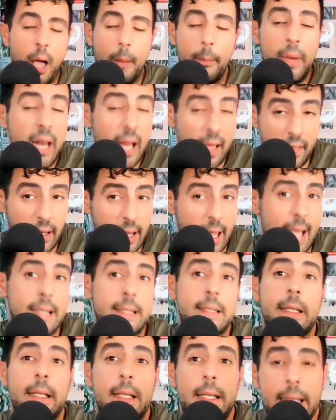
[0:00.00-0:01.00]
But
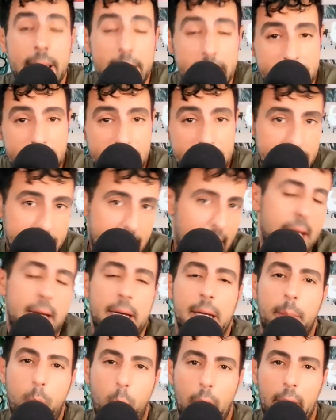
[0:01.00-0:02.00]
nonetheless, he didn't end
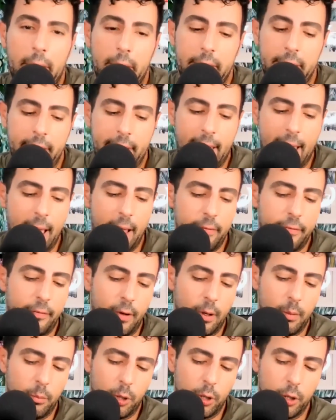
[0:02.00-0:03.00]
up wearing that
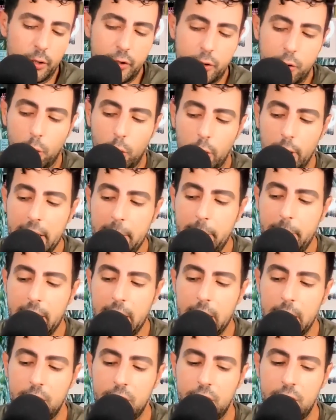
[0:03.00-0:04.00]
from her story because